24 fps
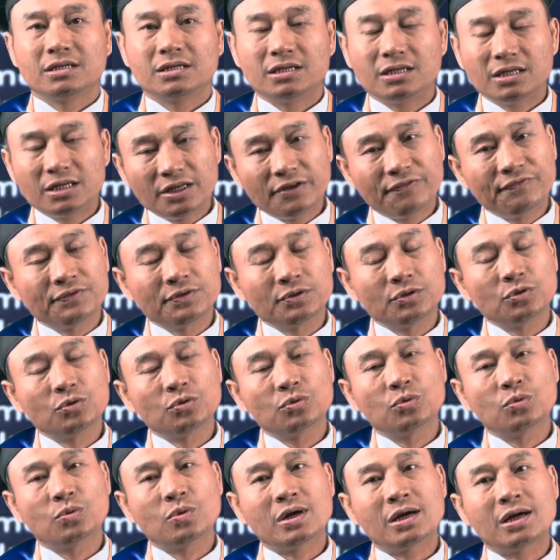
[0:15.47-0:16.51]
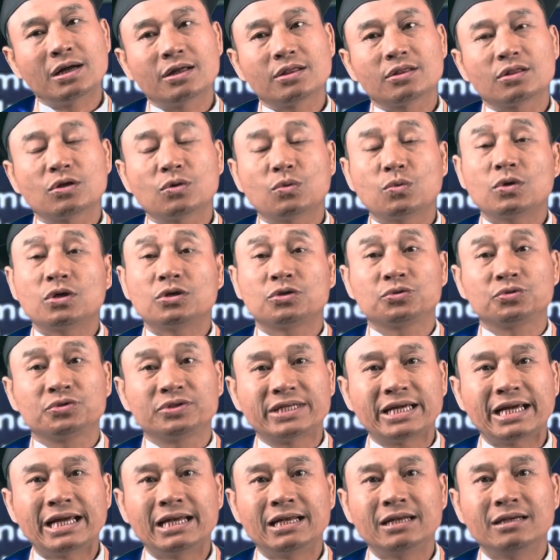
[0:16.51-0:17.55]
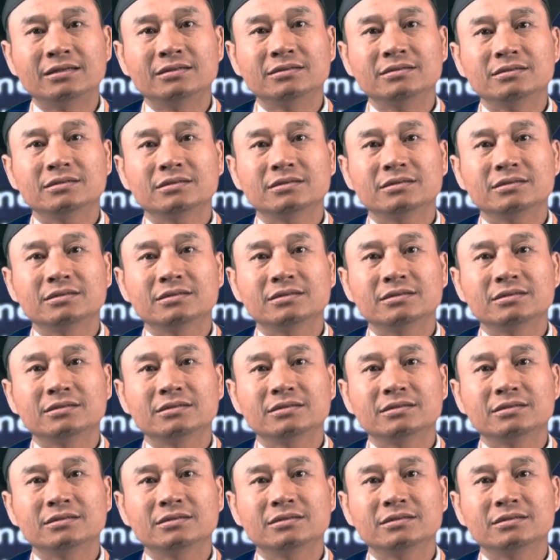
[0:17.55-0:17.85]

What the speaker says: If you want the world to change,